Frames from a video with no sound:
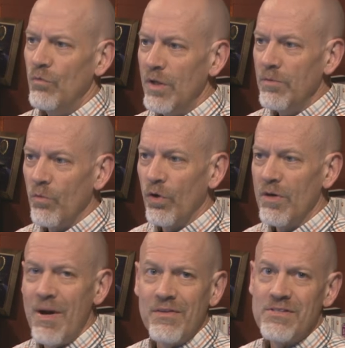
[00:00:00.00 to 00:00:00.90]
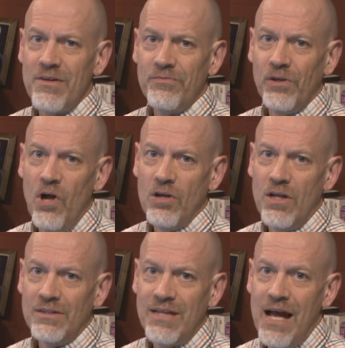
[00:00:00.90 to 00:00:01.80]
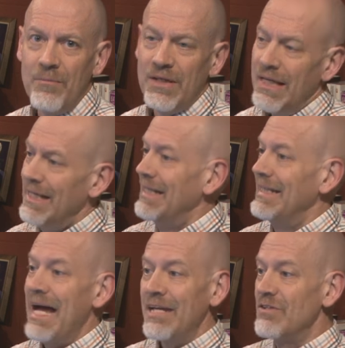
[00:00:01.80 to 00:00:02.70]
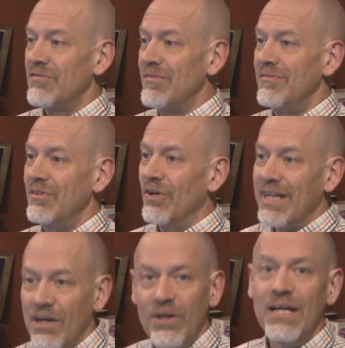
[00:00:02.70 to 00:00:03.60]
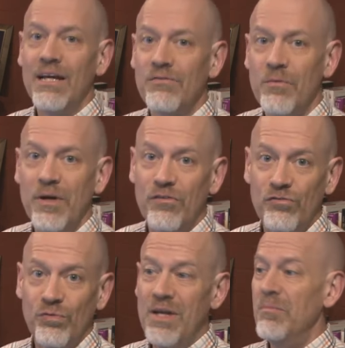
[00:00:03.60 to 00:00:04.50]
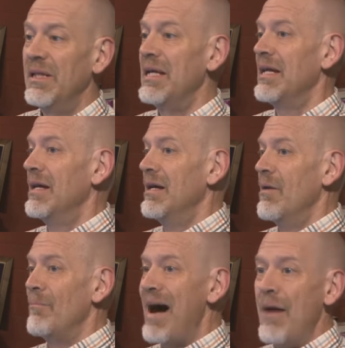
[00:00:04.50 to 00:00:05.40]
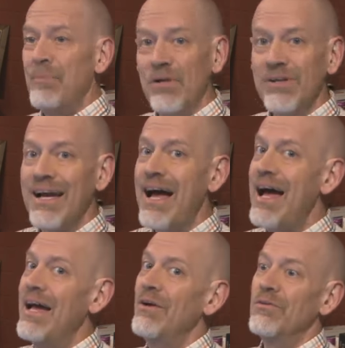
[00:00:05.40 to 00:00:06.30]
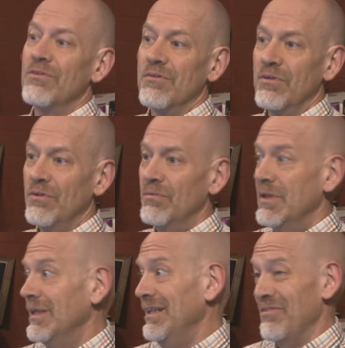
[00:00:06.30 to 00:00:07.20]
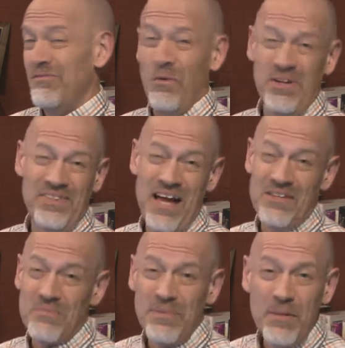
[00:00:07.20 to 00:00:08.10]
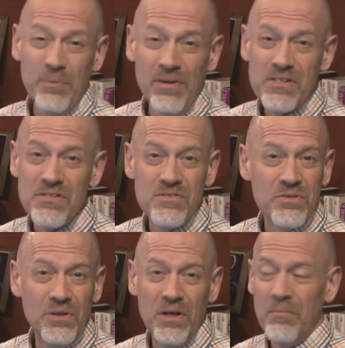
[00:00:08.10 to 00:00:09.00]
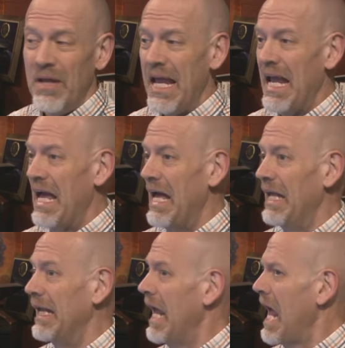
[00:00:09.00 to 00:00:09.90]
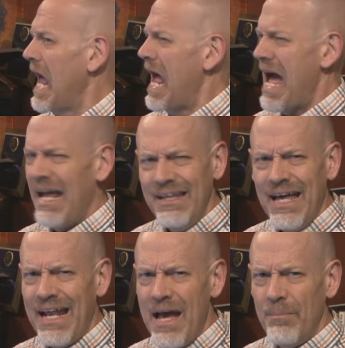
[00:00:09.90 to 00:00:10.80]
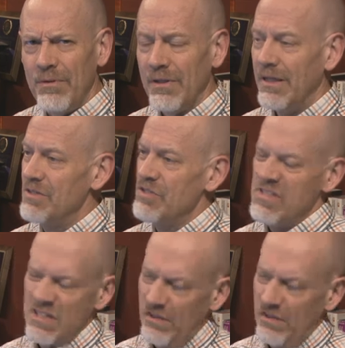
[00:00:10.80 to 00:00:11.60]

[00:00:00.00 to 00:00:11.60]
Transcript: we've been worrying about this stuff for a long, long time, and now you just you're hearing it from an extremely popular guy who's a who you know 40,000 people listen to him and how did that happen and it's just